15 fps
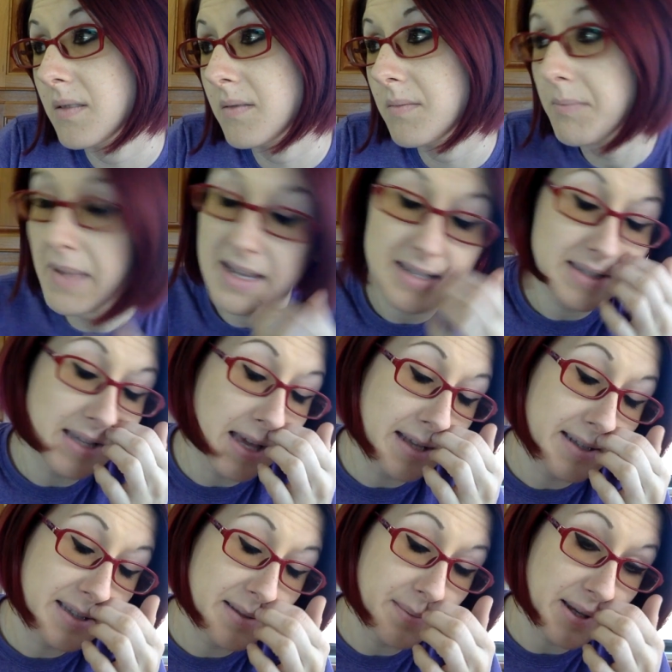make
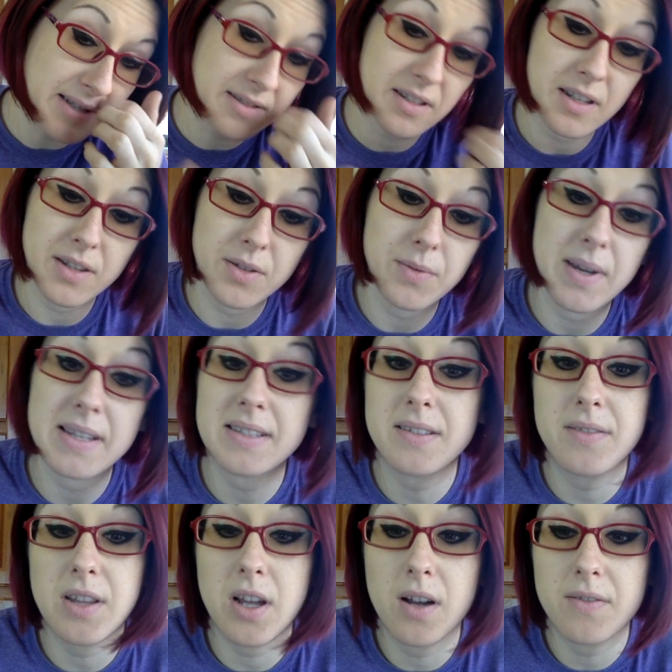sense based on the rest
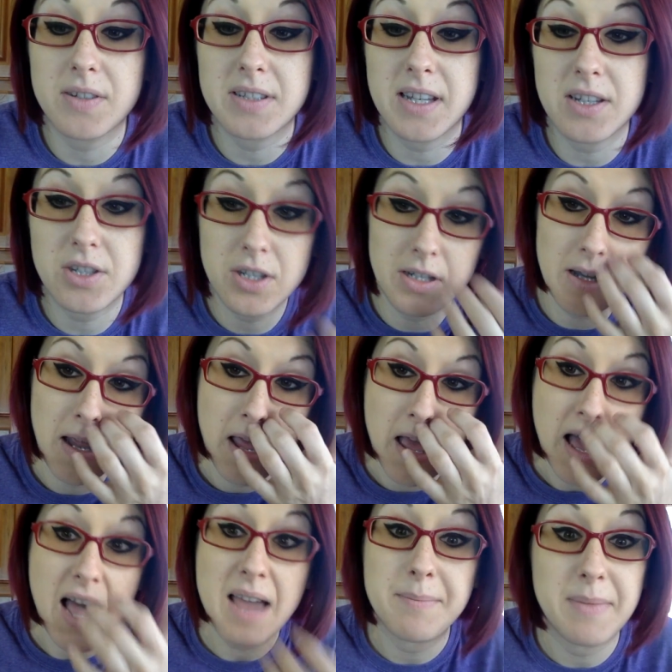of the conversation,
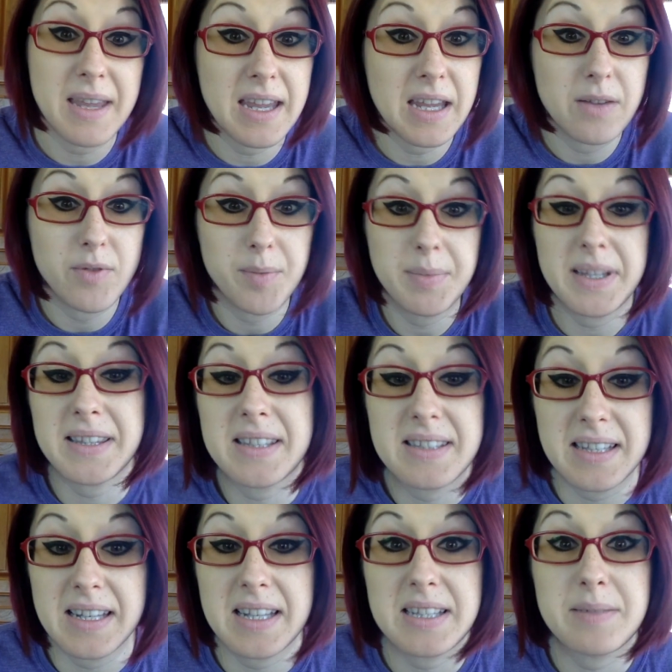I may repeat the
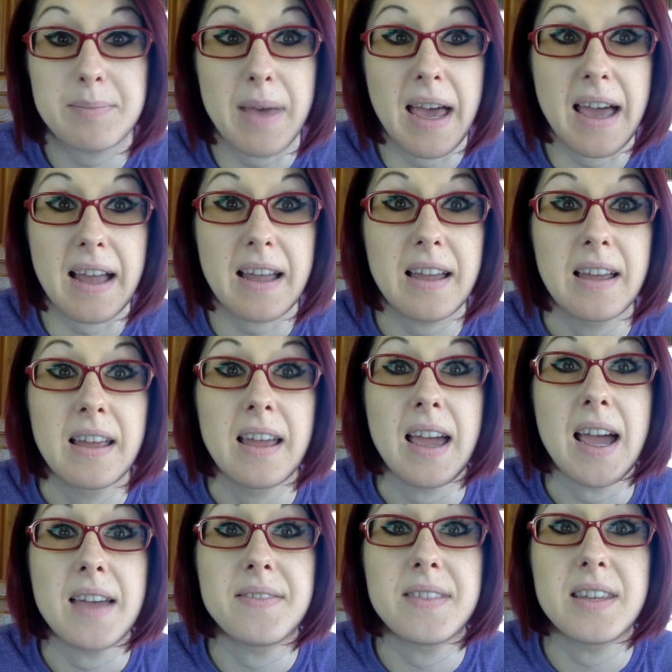sentence back.
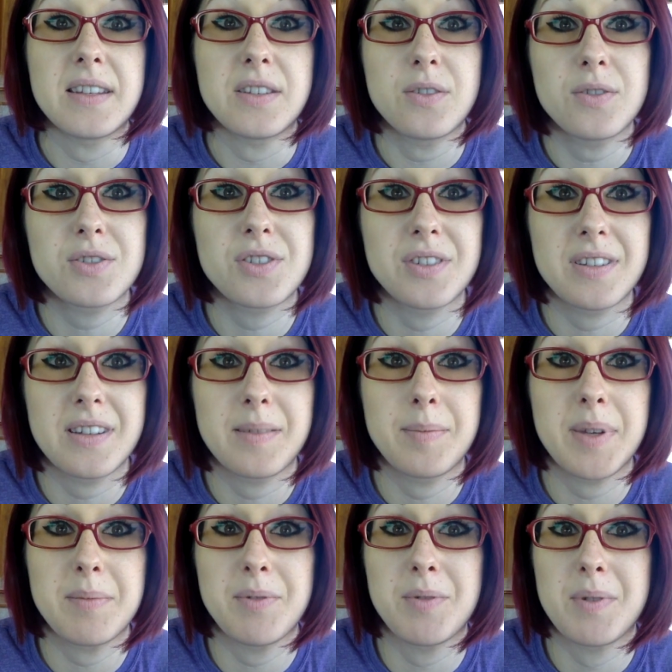And then usually
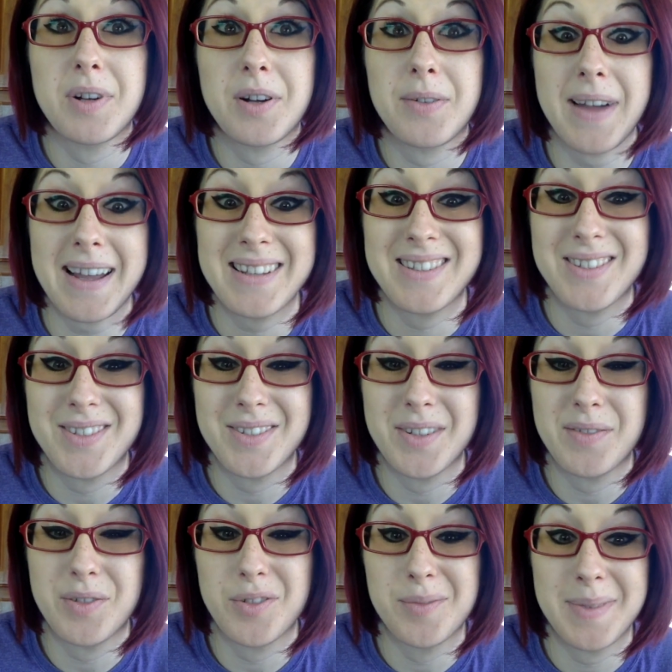people will correct you
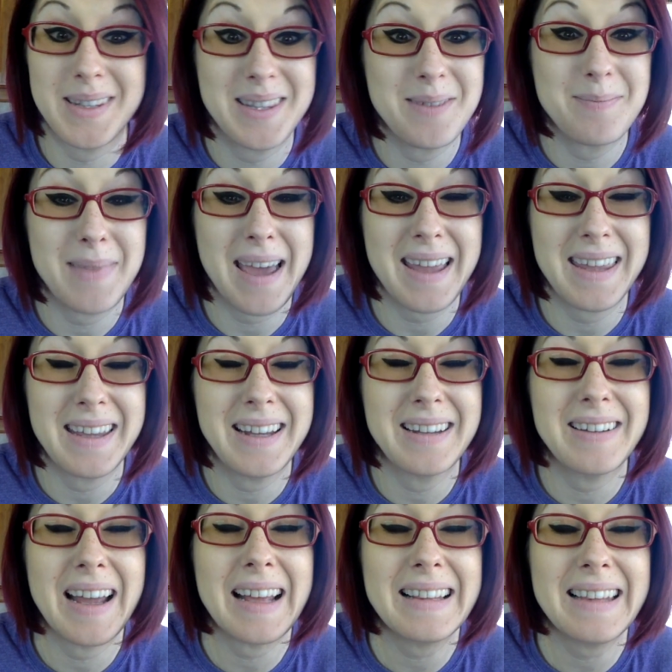if you repeat them back
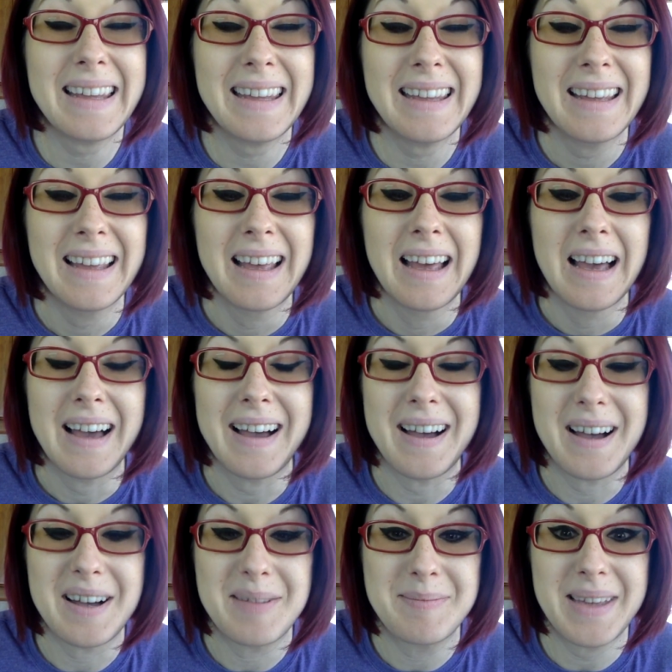incorrectly,
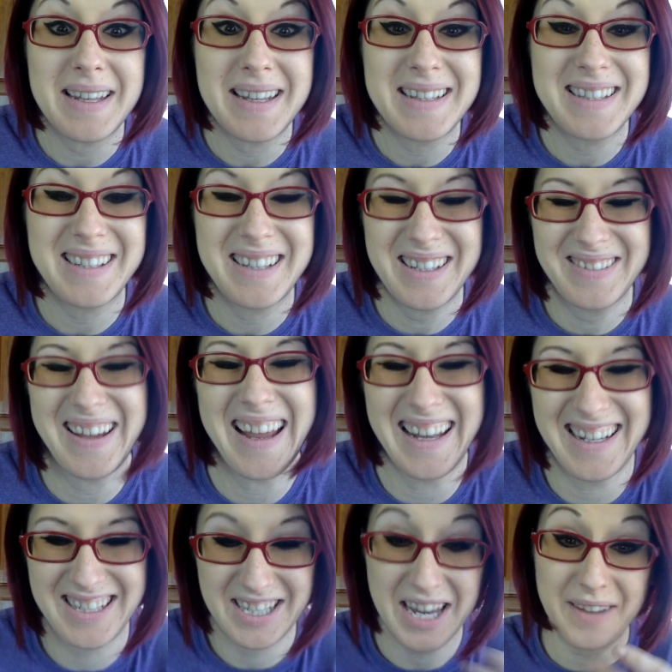um, and it's a good way
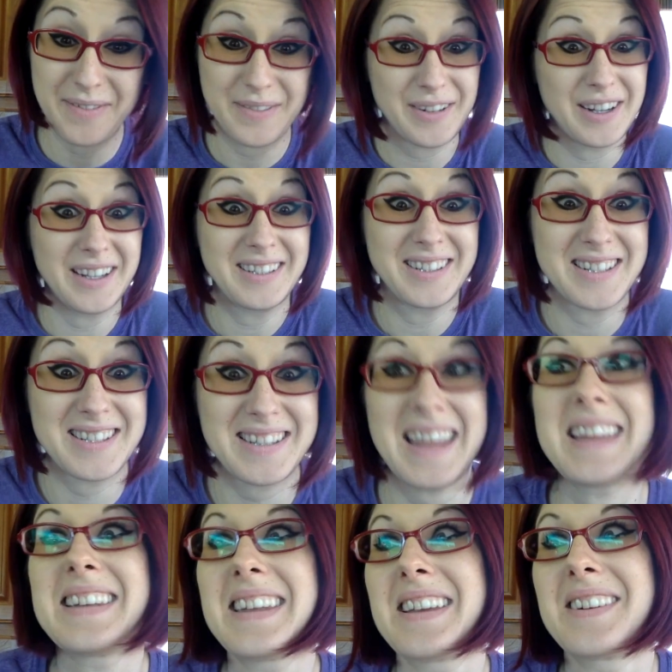to check for
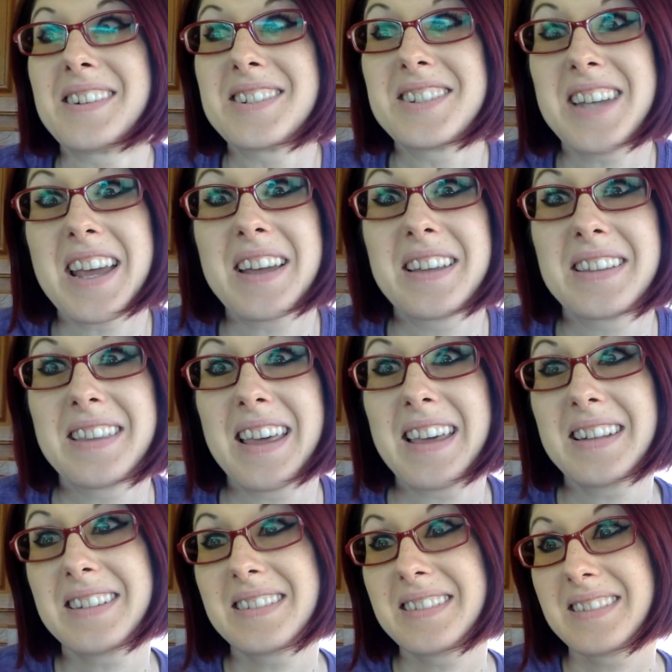understanding or check
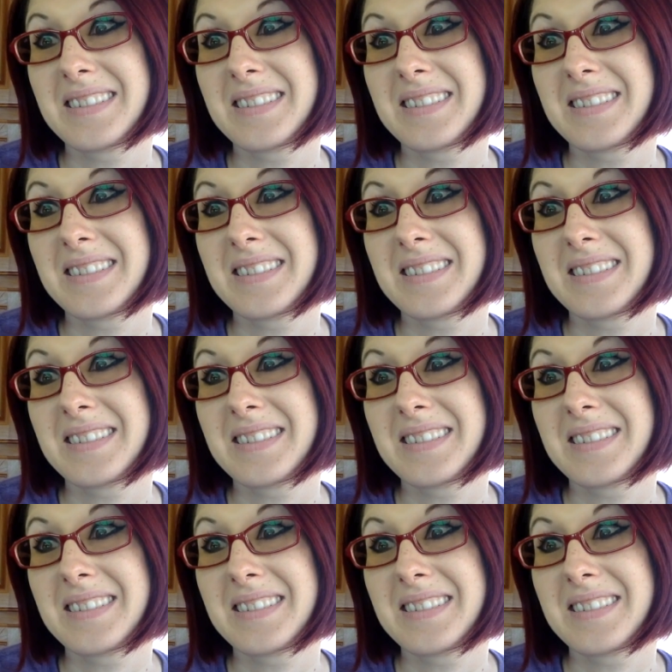that